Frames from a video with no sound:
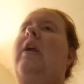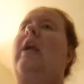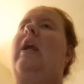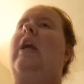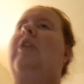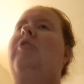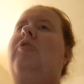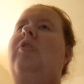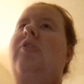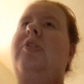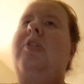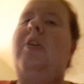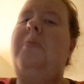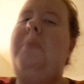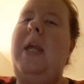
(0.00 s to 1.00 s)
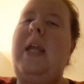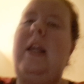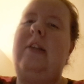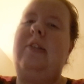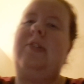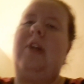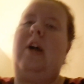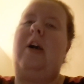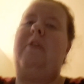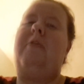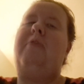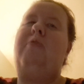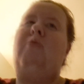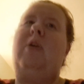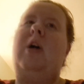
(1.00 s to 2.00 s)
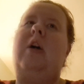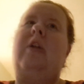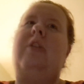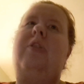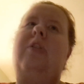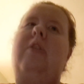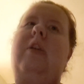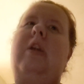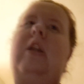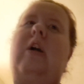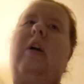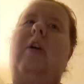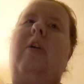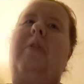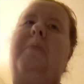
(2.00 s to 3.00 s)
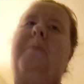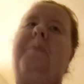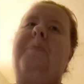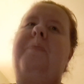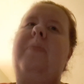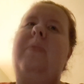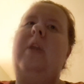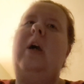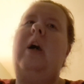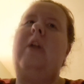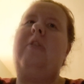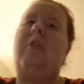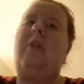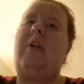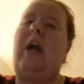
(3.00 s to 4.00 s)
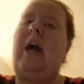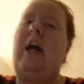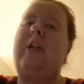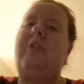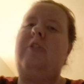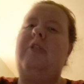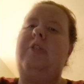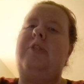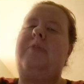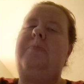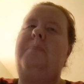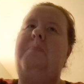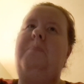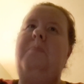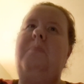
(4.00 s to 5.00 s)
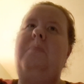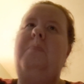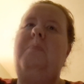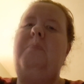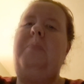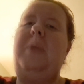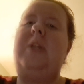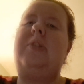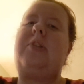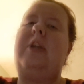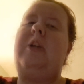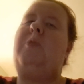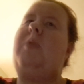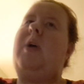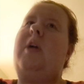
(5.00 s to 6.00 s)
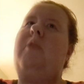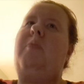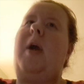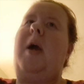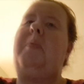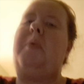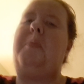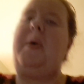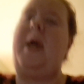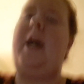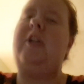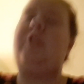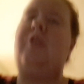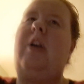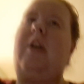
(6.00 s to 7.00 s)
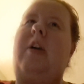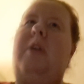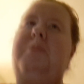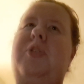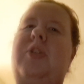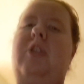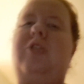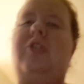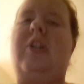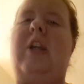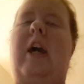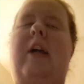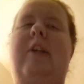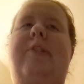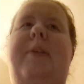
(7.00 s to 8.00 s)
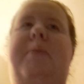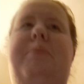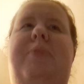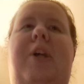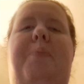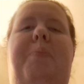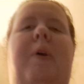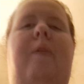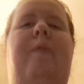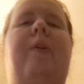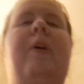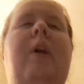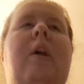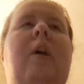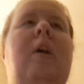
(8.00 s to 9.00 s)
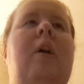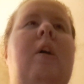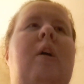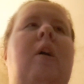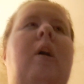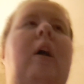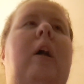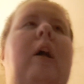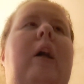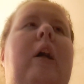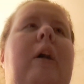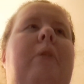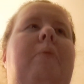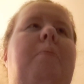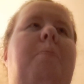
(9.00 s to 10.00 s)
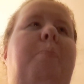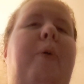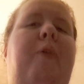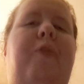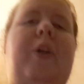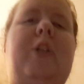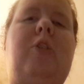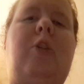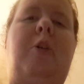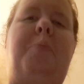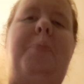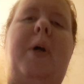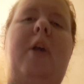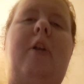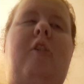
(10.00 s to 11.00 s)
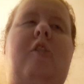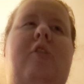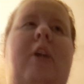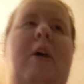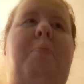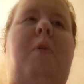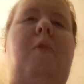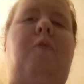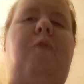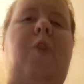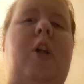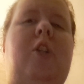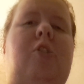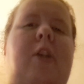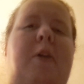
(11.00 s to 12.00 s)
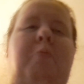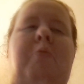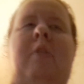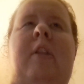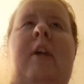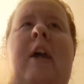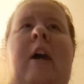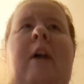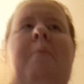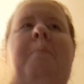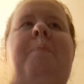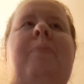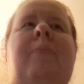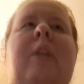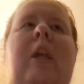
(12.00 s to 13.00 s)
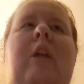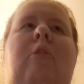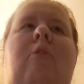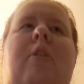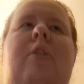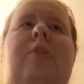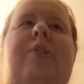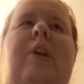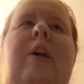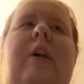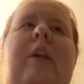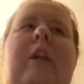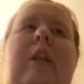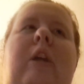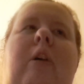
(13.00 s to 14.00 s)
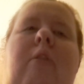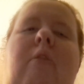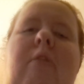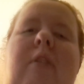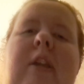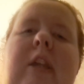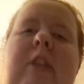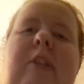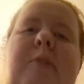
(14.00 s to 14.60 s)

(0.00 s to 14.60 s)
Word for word: And she's still making stuff with, you know, other actors, basically with Robert Patrick. I'm sure she has some type of uh, professional partnership and friendship with him in order to, you know, get